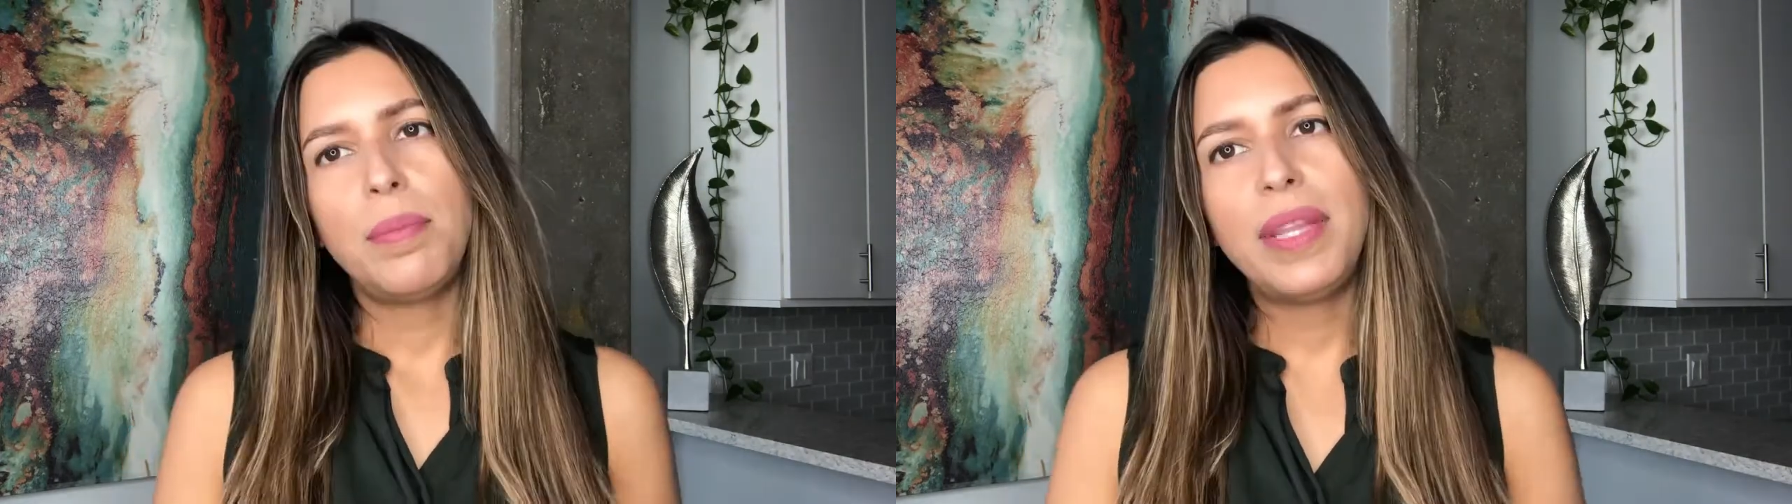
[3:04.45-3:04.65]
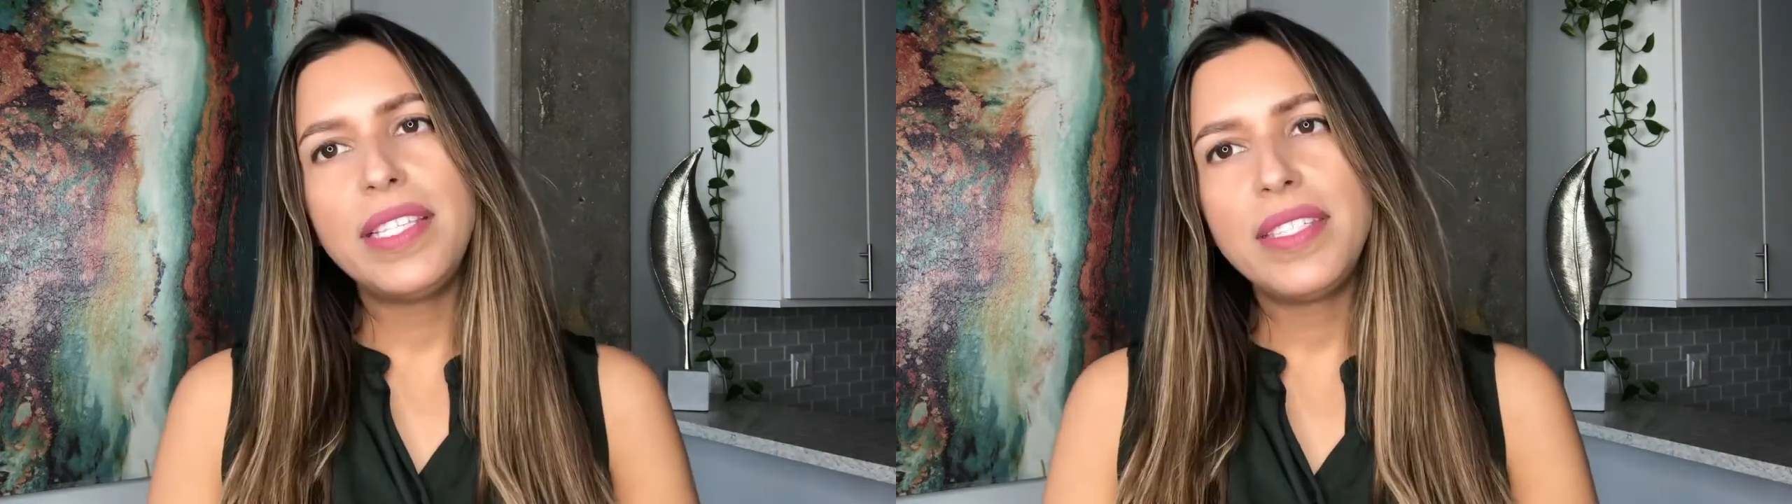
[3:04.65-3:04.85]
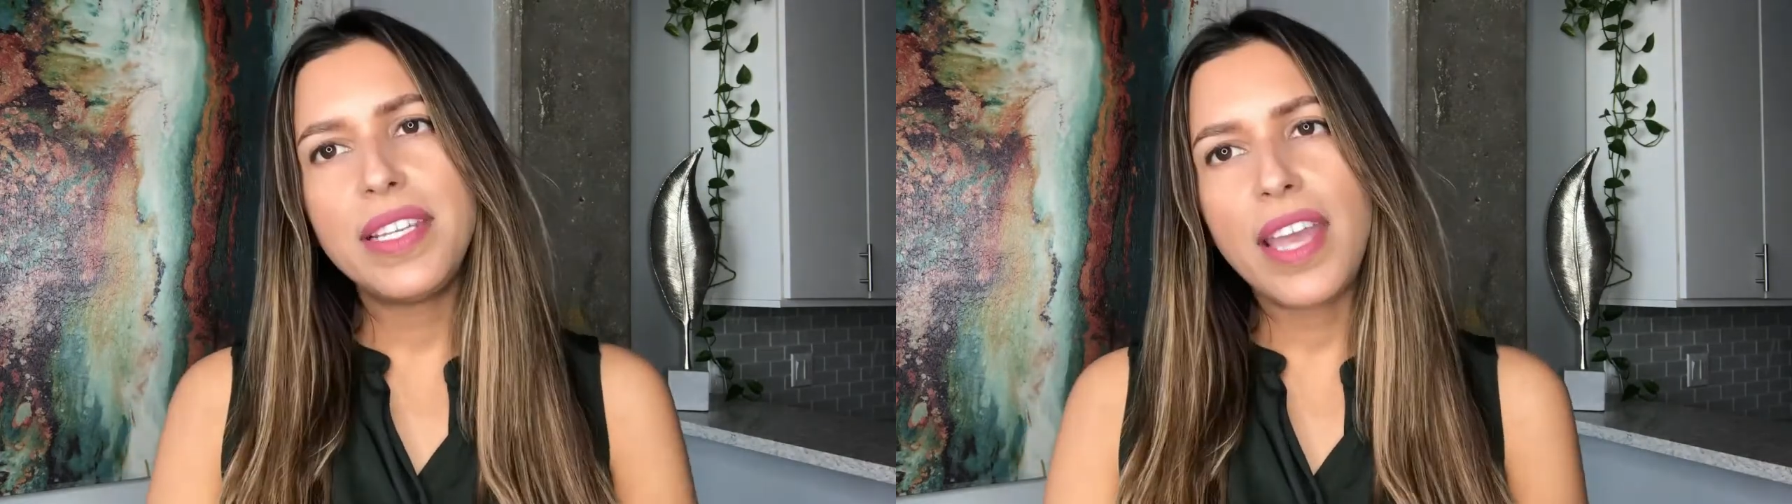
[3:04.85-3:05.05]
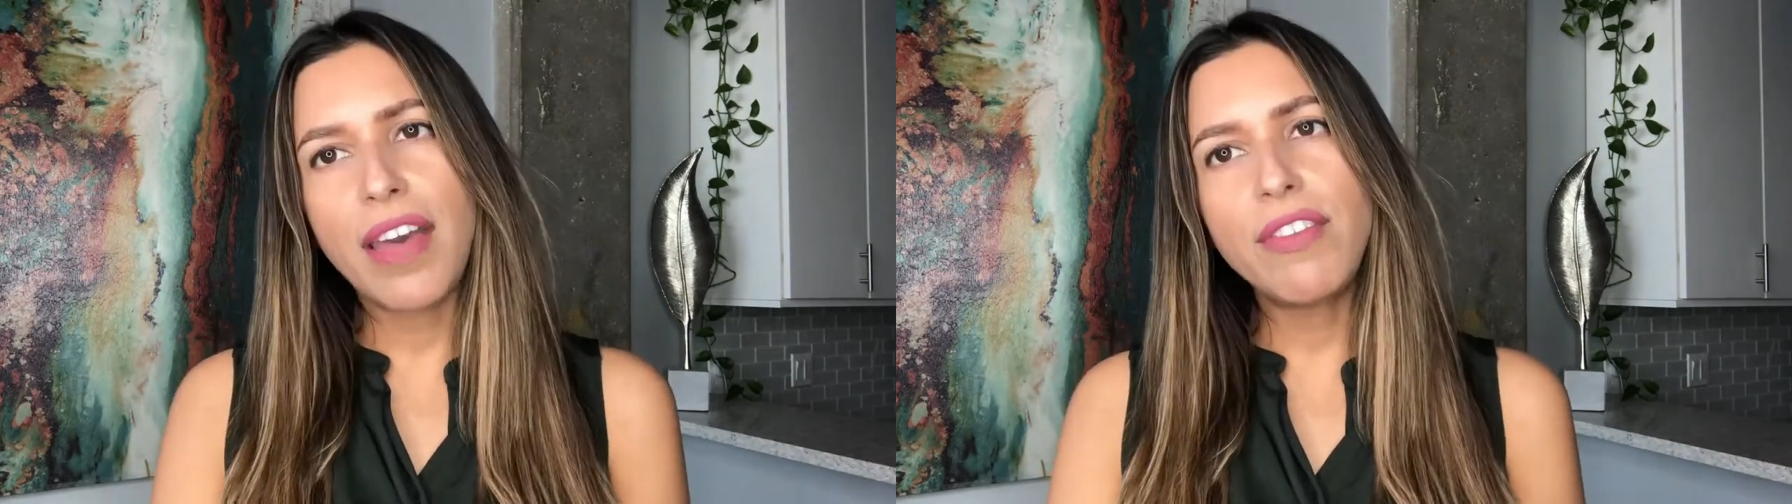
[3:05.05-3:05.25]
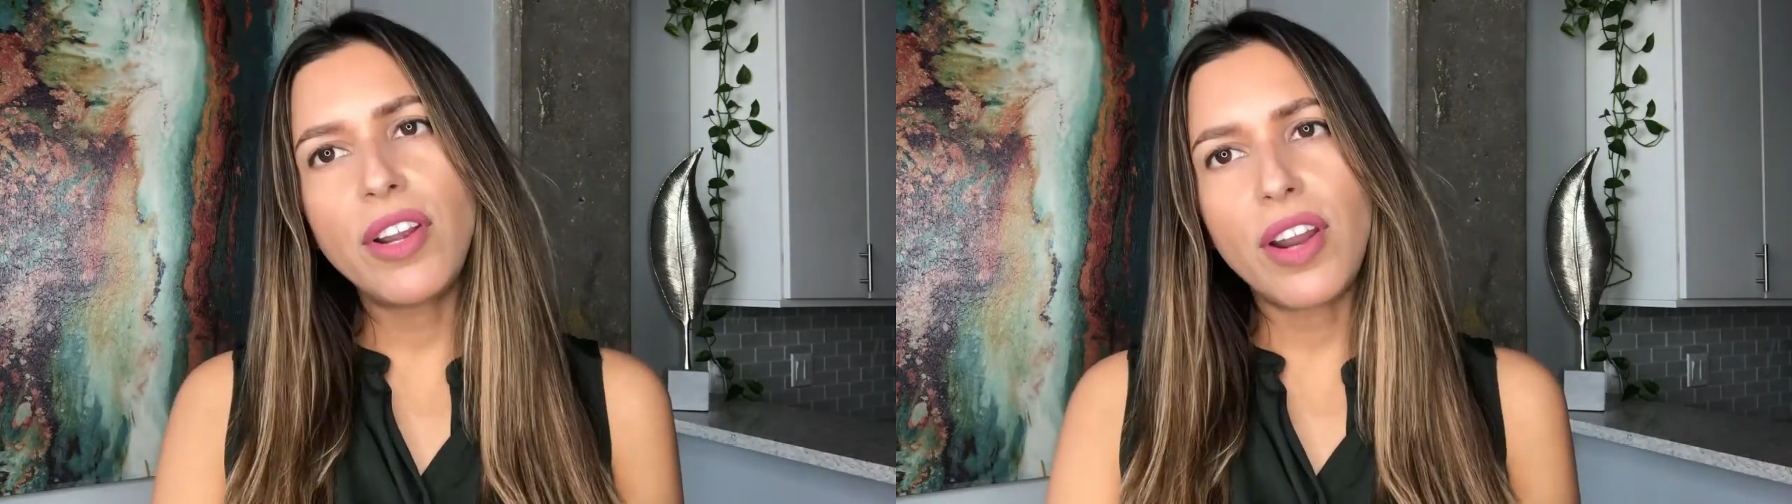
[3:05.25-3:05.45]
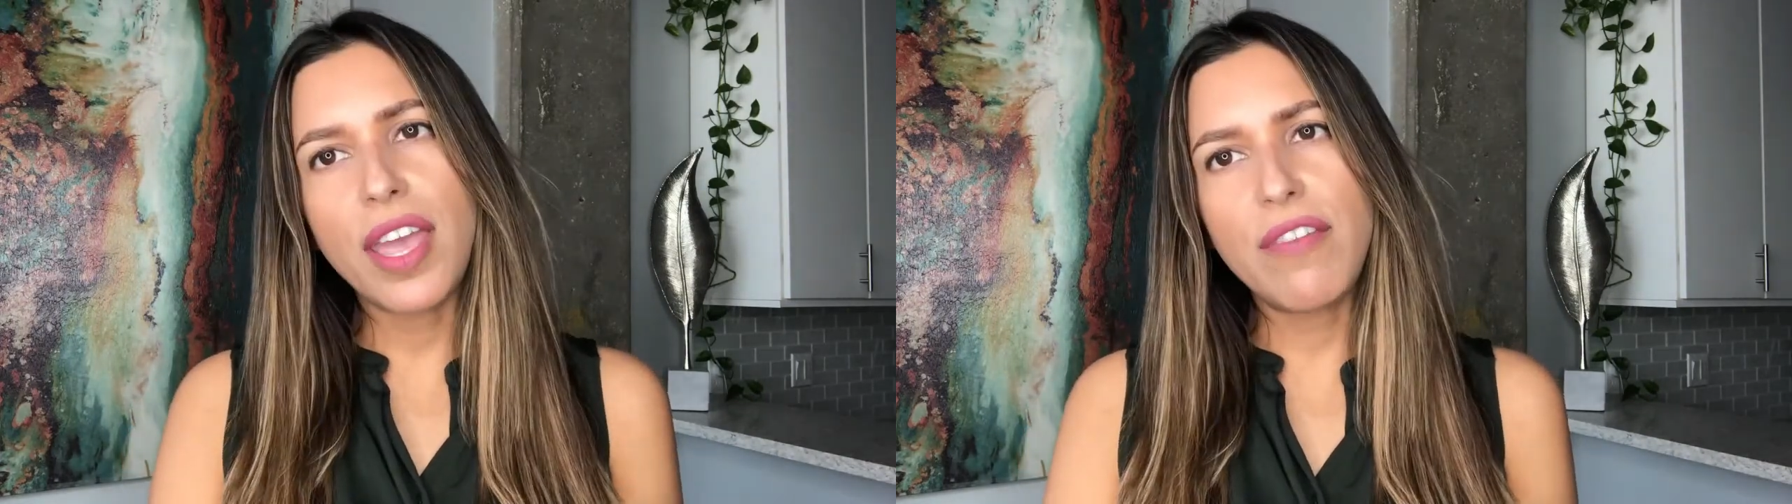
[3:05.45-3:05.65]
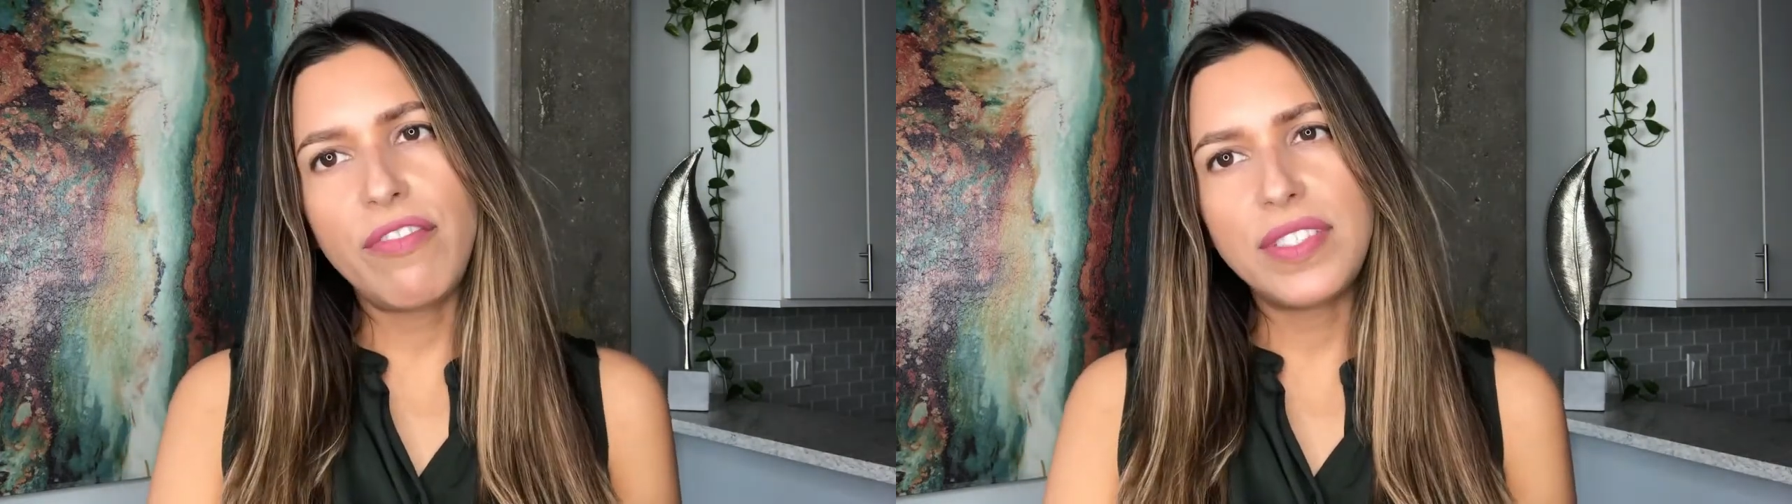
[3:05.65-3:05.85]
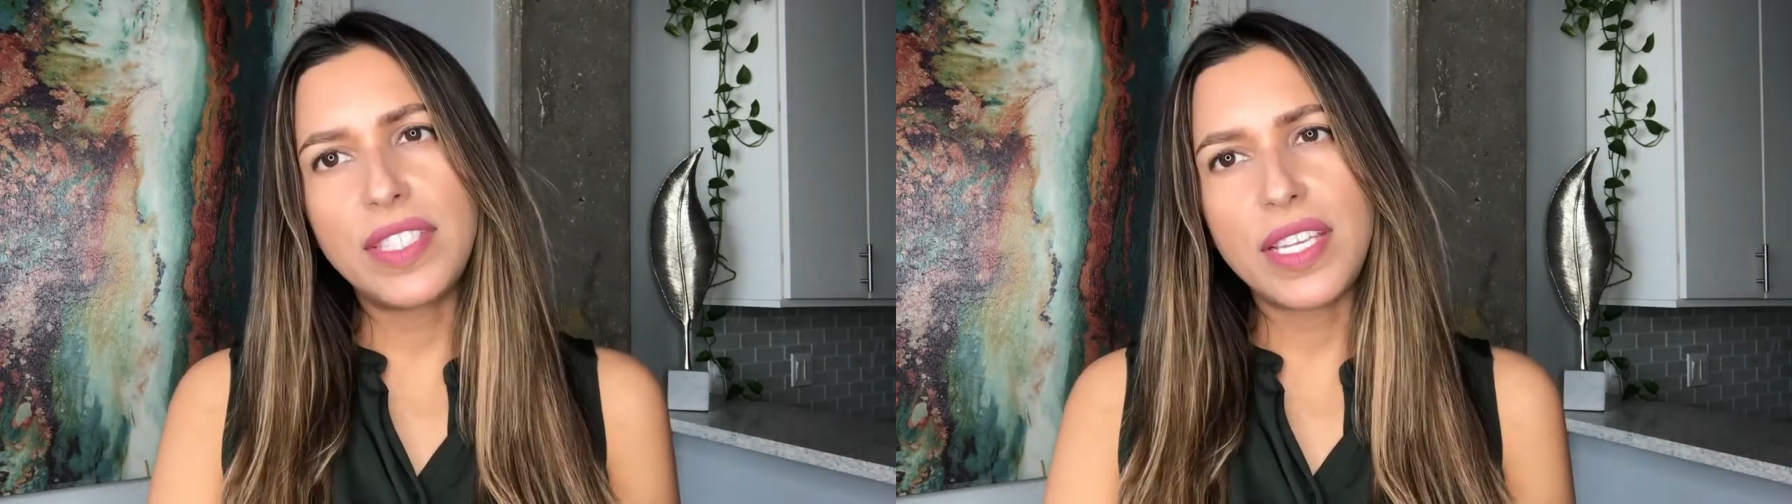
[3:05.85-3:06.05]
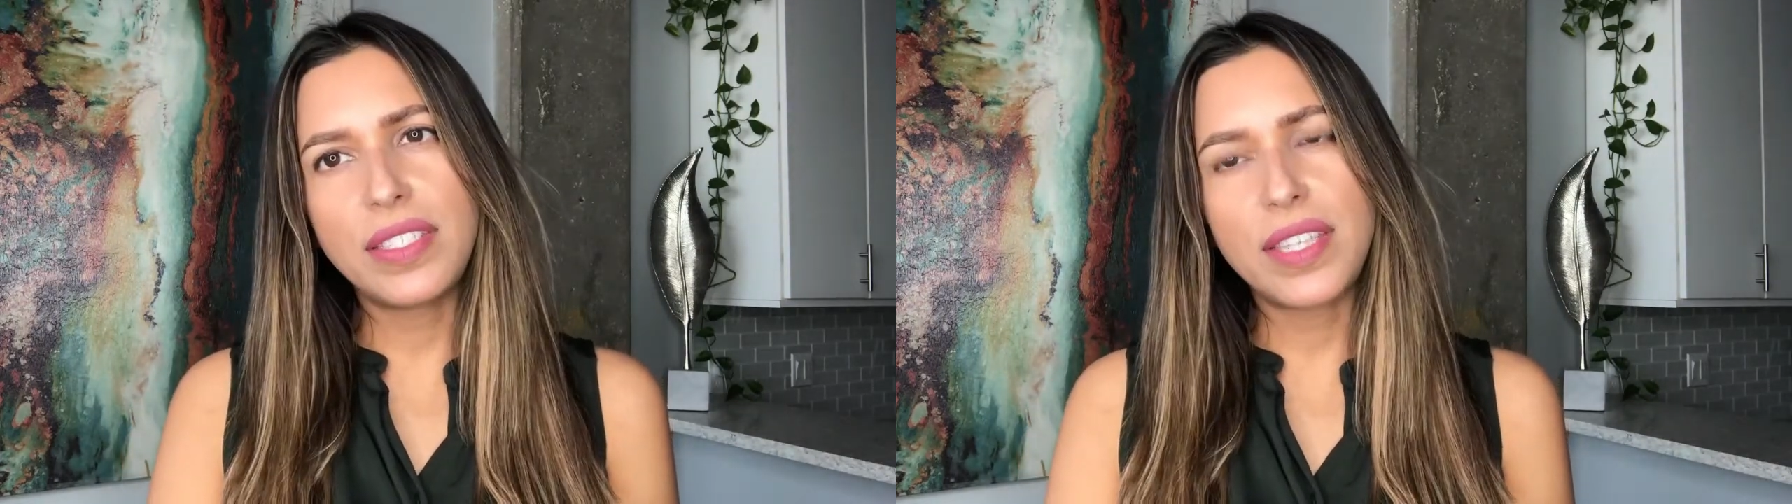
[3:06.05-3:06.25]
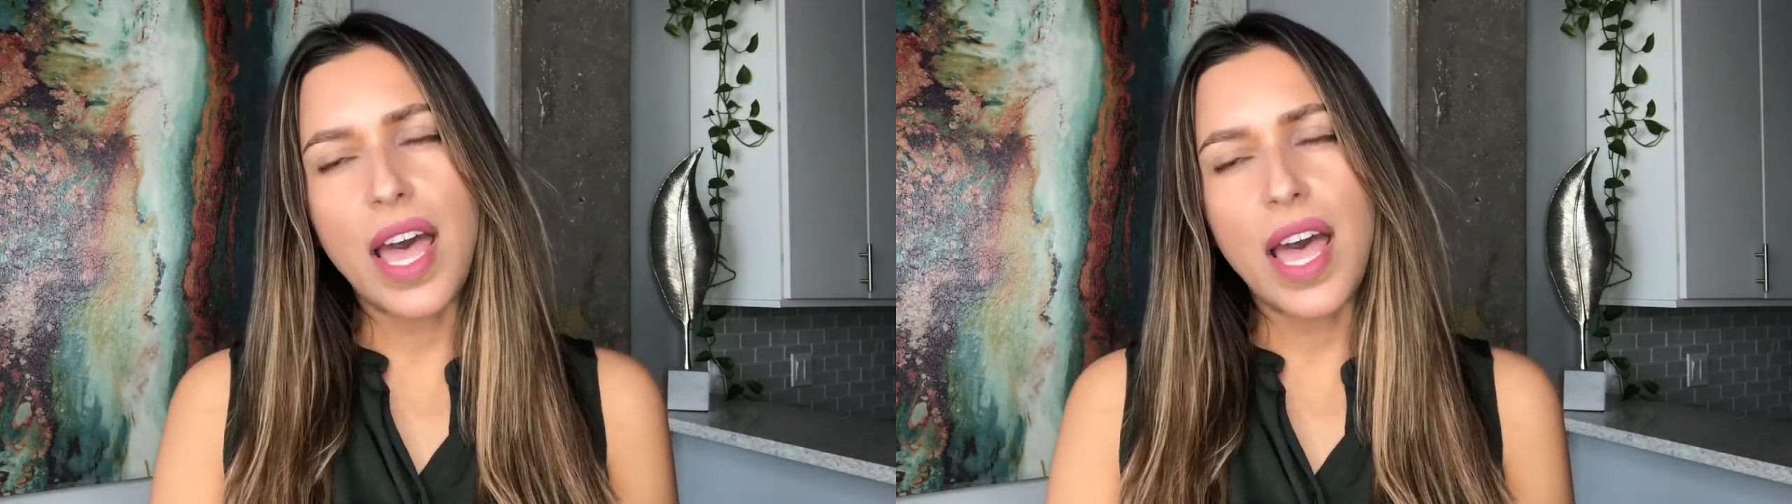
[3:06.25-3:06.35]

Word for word: placing heavier emphasis